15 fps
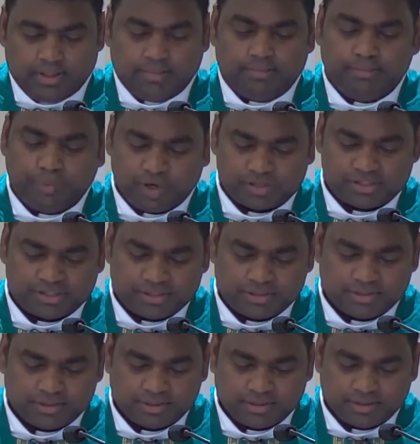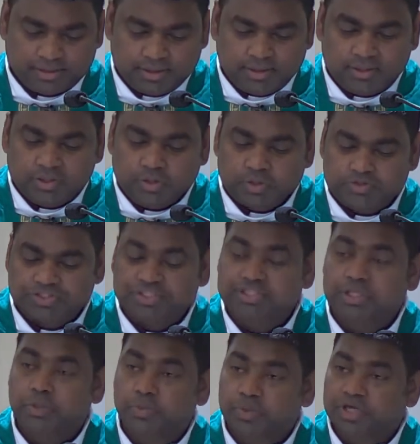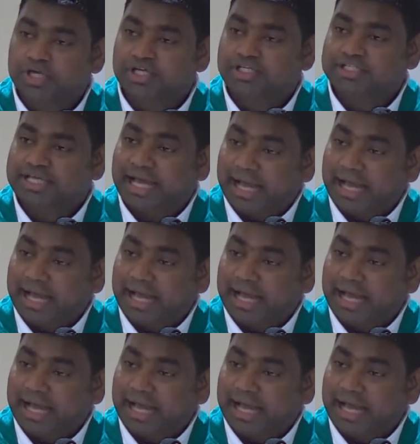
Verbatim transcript: But using the word